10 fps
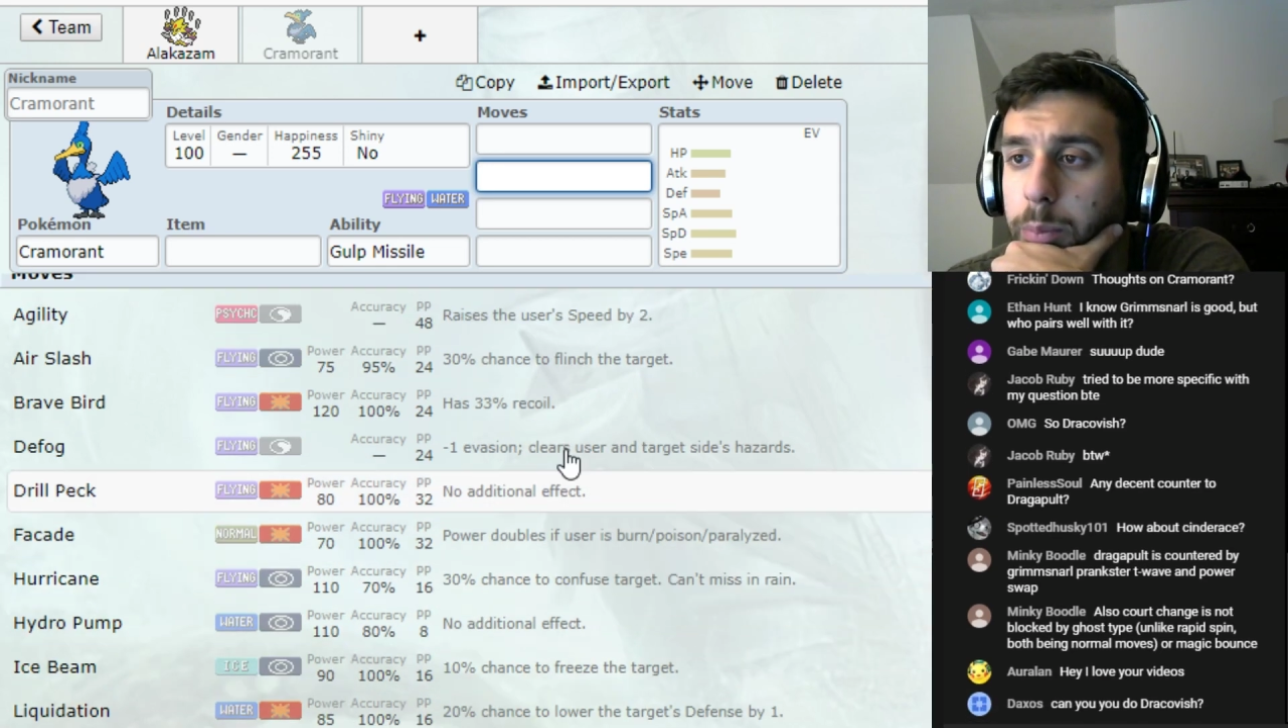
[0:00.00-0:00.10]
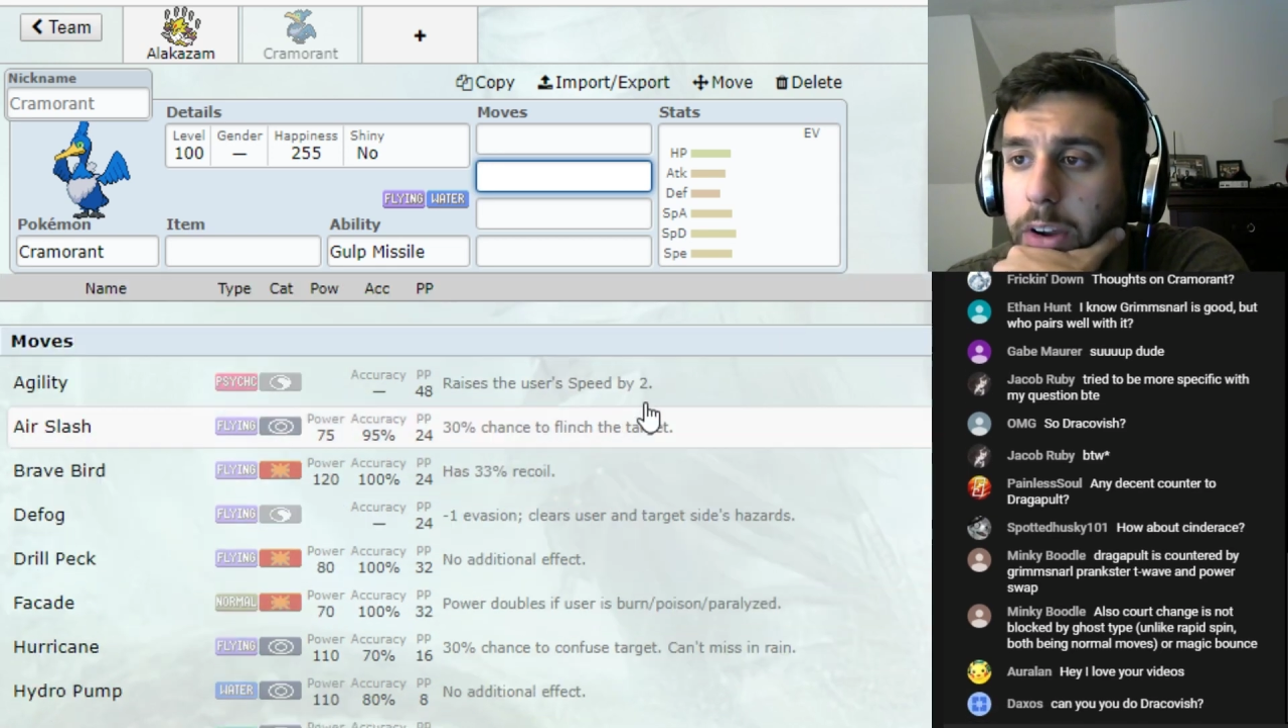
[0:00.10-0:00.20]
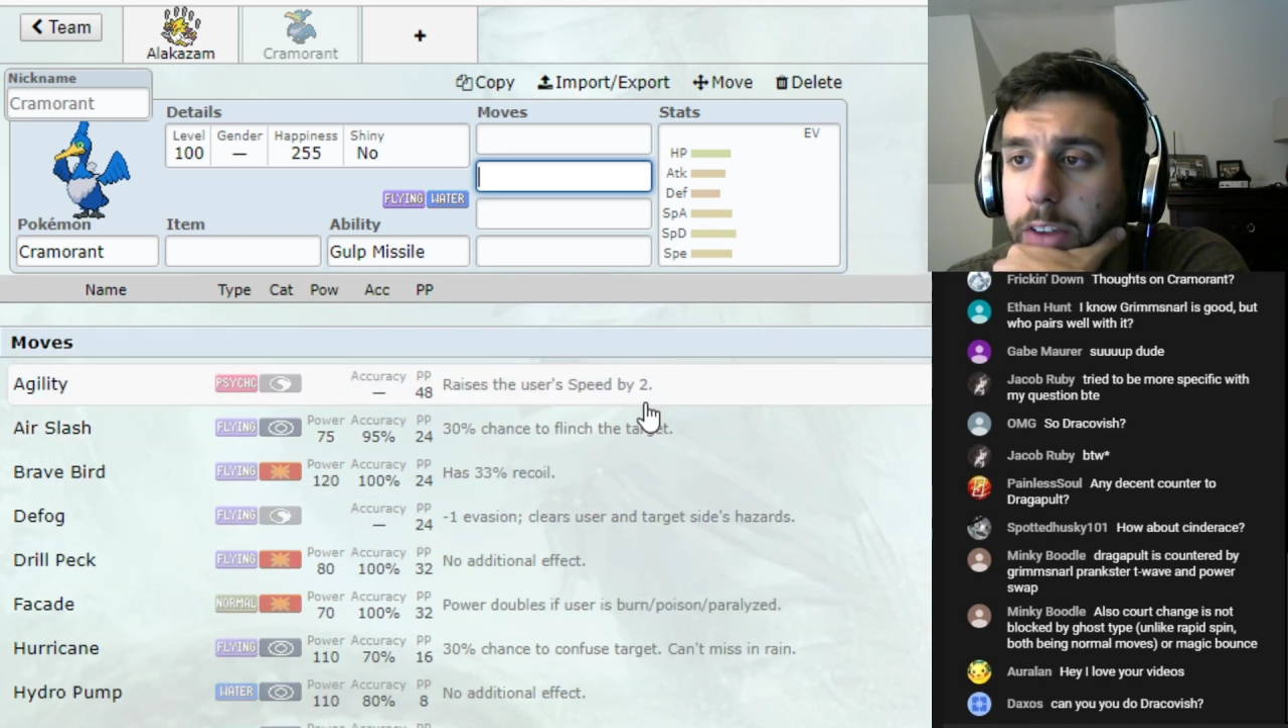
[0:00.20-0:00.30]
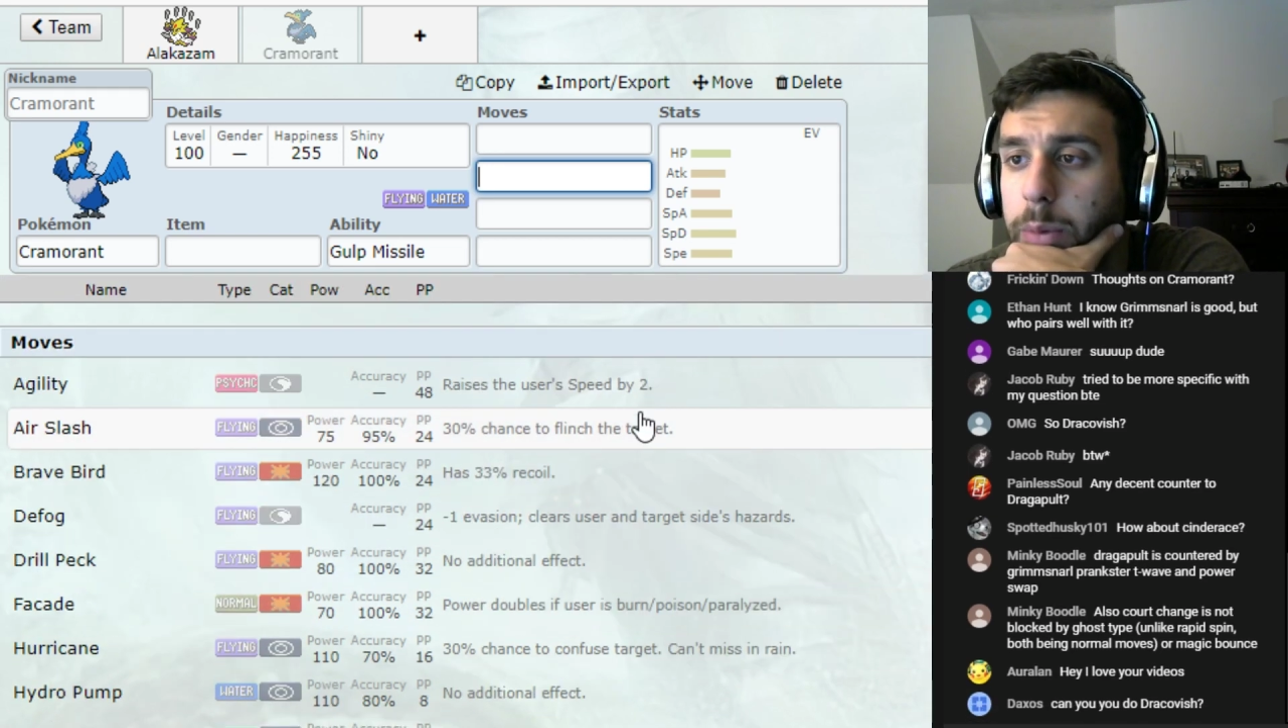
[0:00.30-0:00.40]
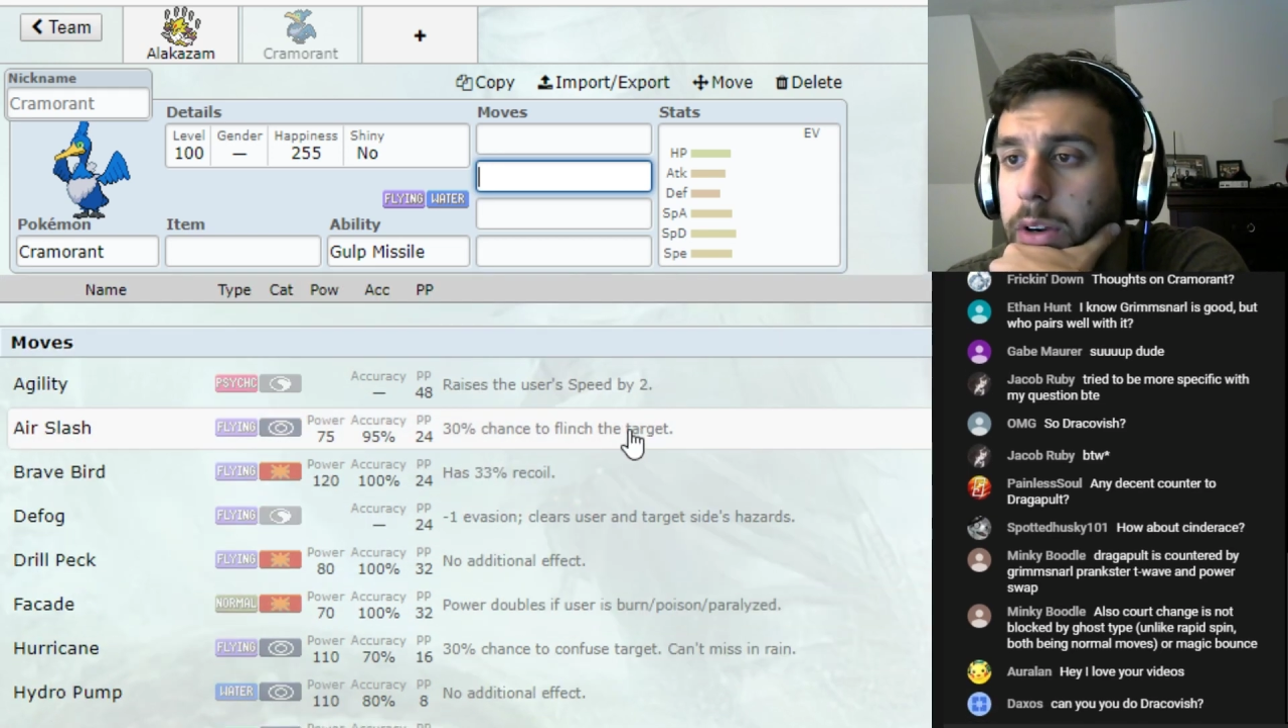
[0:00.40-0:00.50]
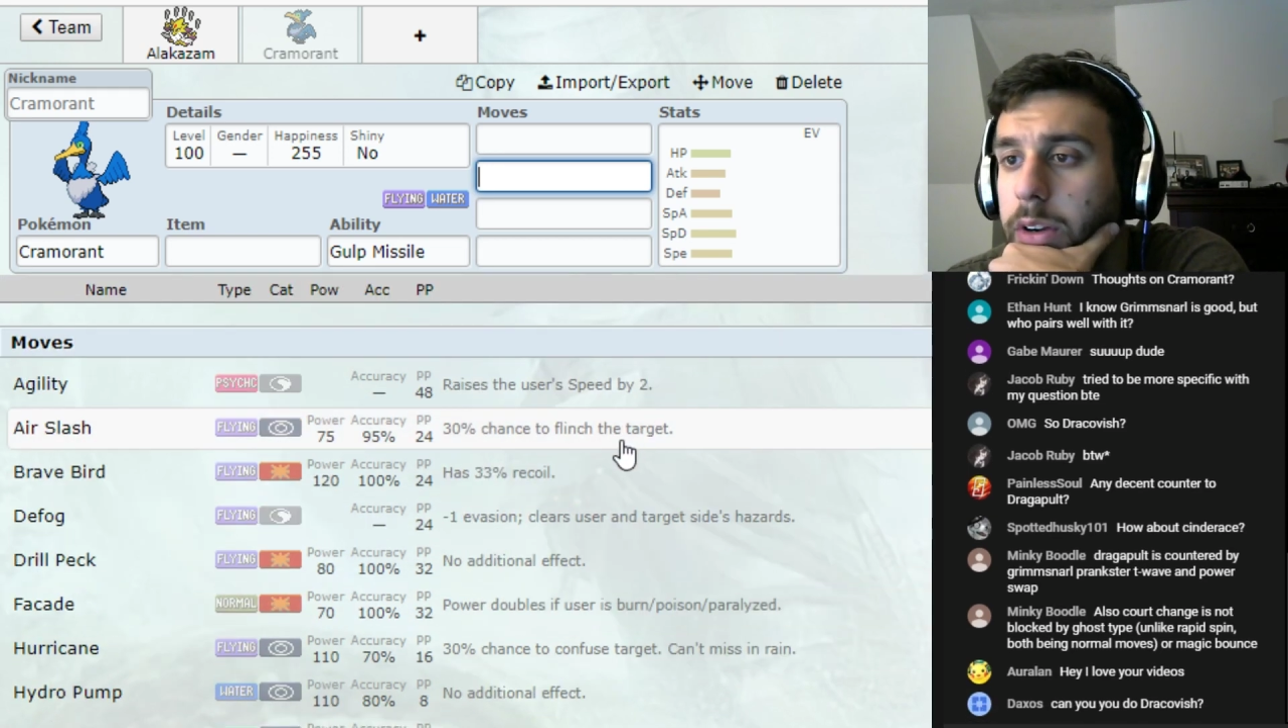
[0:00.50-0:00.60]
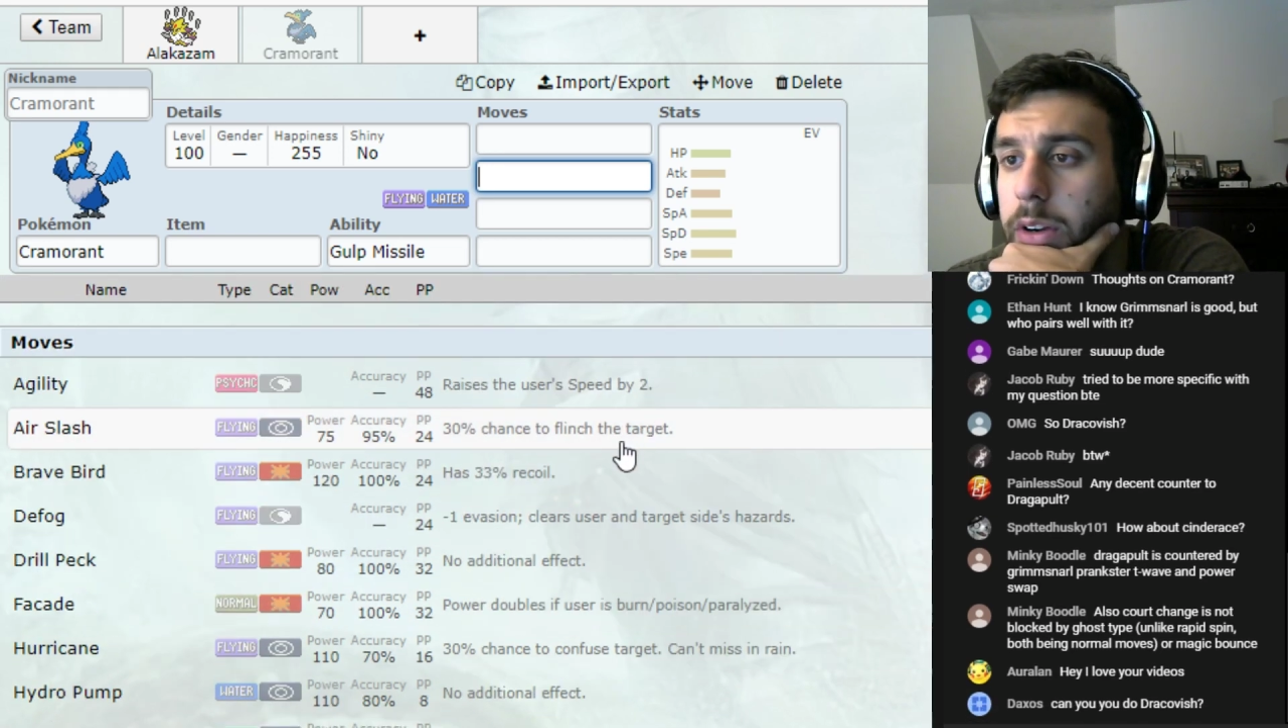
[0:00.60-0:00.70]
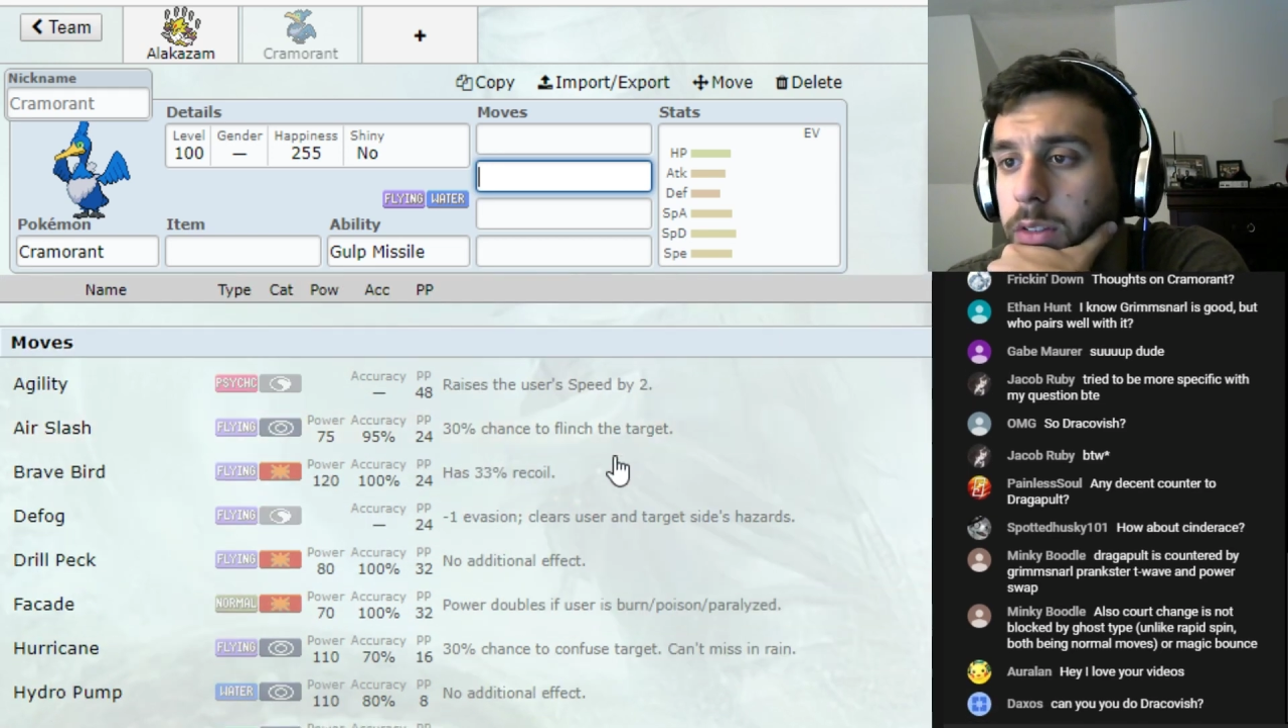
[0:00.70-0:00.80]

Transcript: Brave Bird.